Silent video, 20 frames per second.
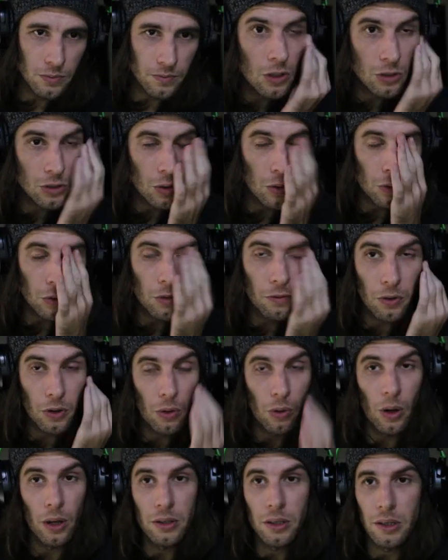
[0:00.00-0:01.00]
Control U for
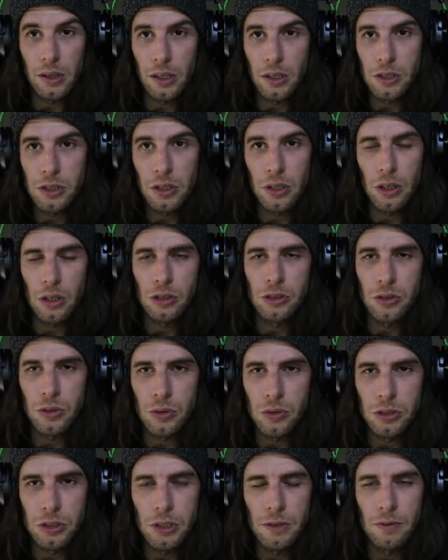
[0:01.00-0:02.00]
quantization and
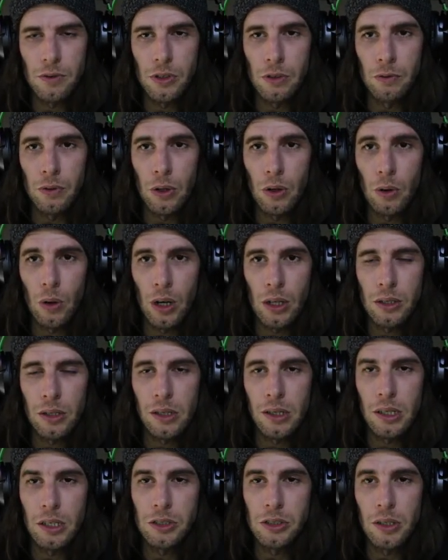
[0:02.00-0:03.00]
Control Shift U for
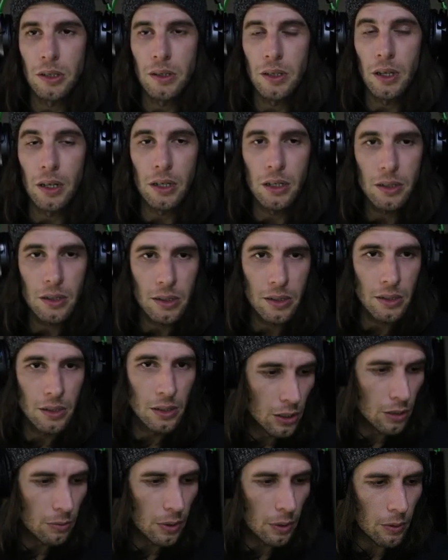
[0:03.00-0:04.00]
quantization settings.
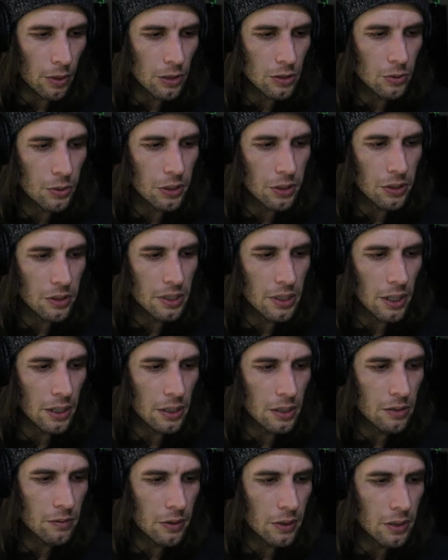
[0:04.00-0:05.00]
You may want to tweak your
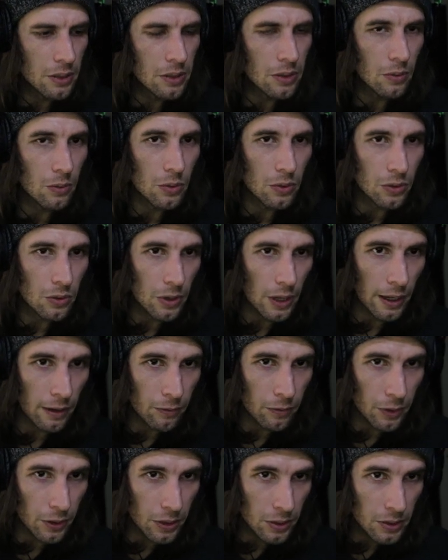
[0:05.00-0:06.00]
settings first, so we'll do that
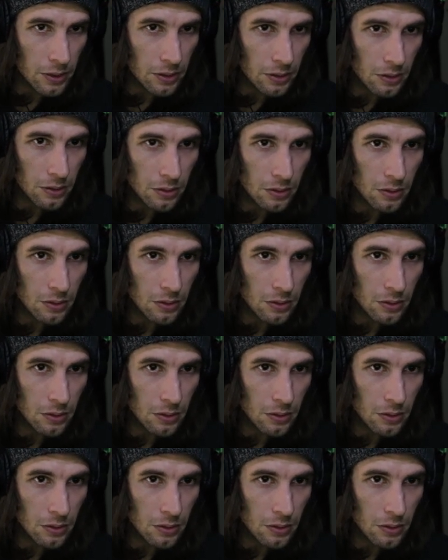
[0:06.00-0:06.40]
first.